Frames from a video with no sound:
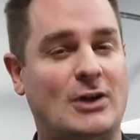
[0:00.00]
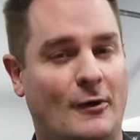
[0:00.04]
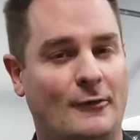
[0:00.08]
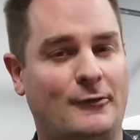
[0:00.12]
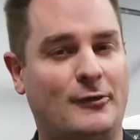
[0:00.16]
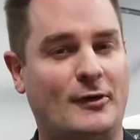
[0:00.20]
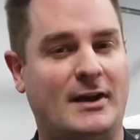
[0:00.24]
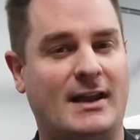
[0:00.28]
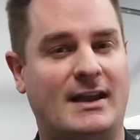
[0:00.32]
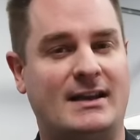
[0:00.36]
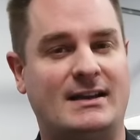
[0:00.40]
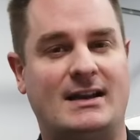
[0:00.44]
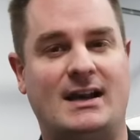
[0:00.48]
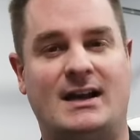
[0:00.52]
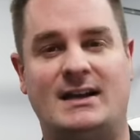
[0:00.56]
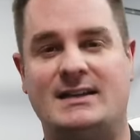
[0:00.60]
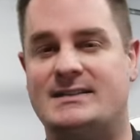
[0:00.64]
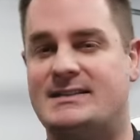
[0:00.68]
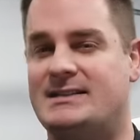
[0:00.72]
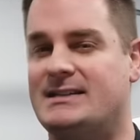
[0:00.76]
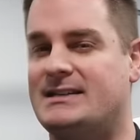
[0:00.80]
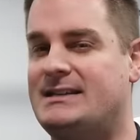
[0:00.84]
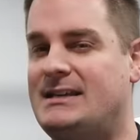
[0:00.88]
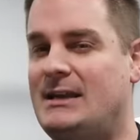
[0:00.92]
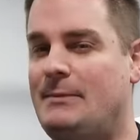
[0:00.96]
don't forget
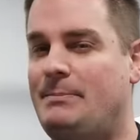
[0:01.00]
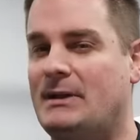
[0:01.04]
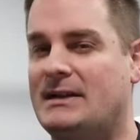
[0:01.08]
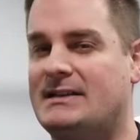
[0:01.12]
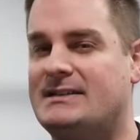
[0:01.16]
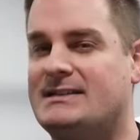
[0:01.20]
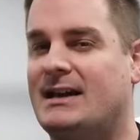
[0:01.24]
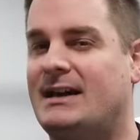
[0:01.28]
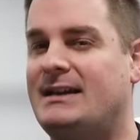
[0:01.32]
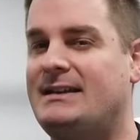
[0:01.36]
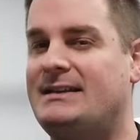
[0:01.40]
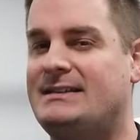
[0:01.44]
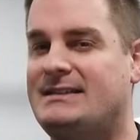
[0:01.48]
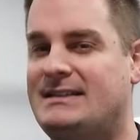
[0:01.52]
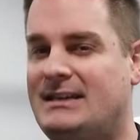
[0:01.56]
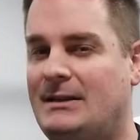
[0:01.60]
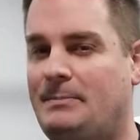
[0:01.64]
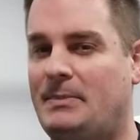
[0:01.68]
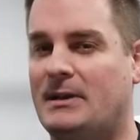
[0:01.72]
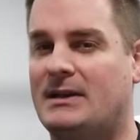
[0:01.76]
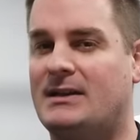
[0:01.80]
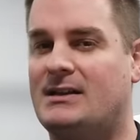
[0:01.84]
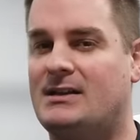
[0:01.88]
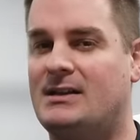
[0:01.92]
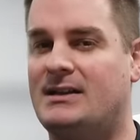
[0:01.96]
guys to keep it tight,
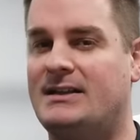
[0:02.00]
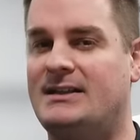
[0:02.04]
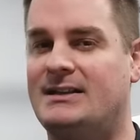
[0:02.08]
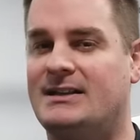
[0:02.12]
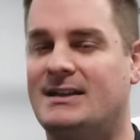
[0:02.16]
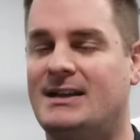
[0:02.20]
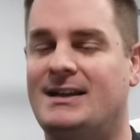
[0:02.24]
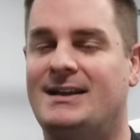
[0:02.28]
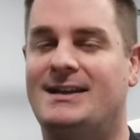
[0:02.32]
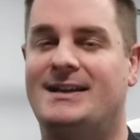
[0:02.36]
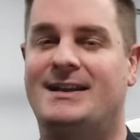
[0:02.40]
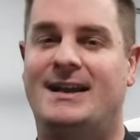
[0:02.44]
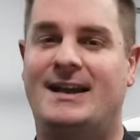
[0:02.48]
keep it clean,